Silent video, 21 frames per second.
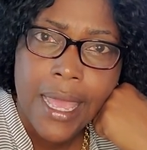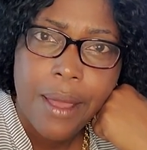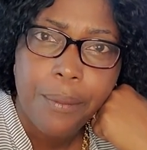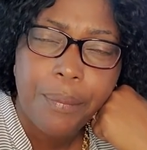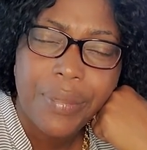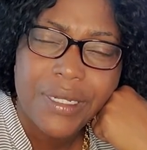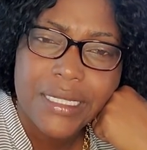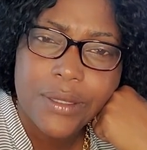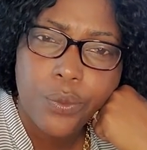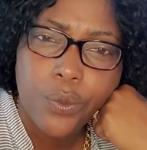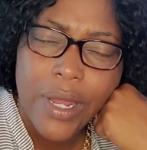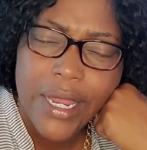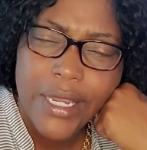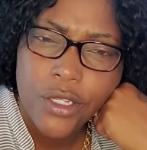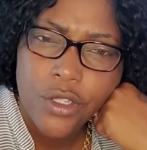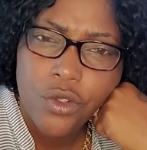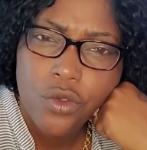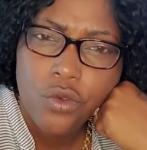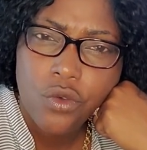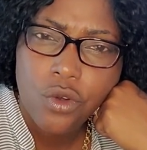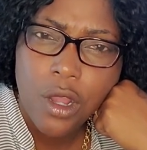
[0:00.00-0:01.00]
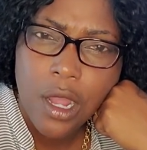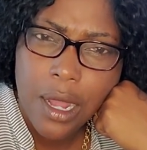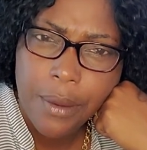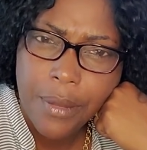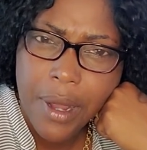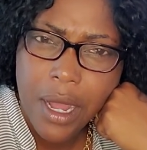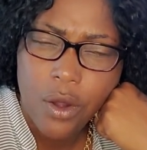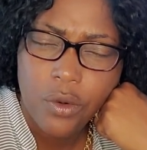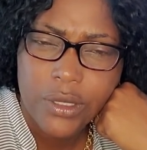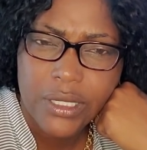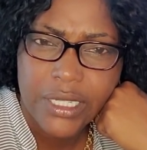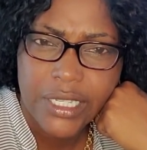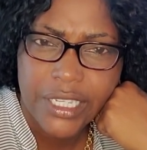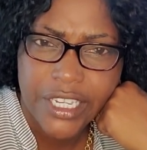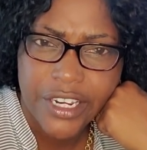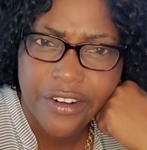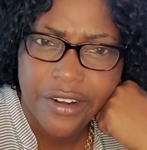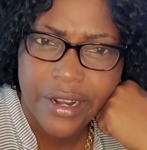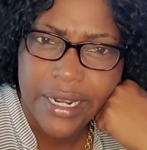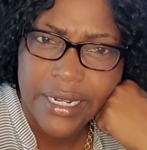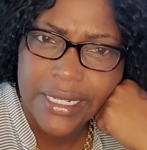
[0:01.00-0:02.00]
But when you come out
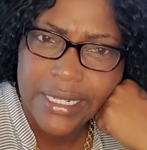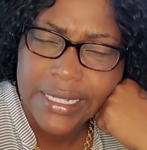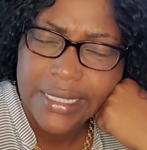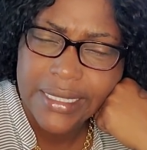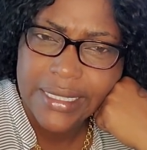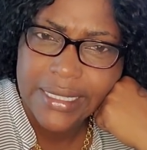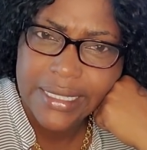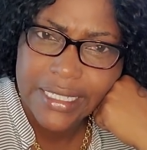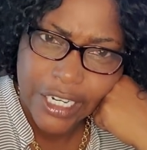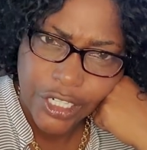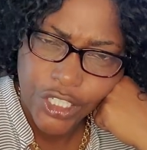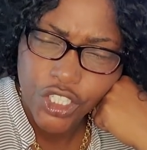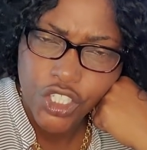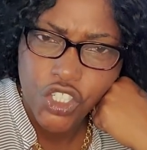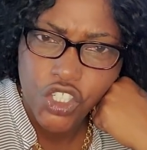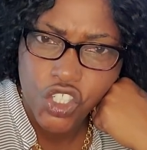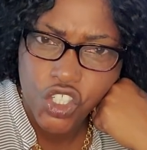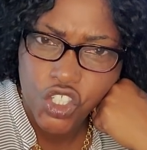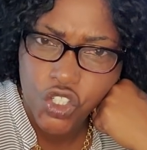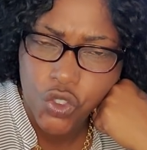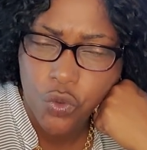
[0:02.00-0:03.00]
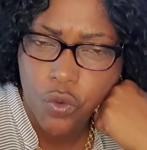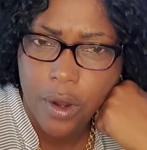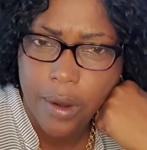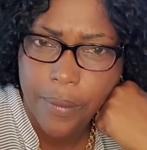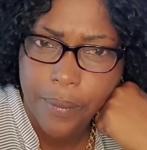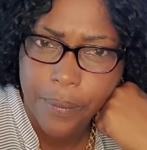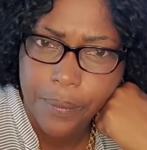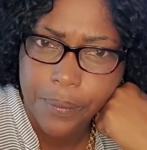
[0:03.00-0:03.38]
here and continue to show up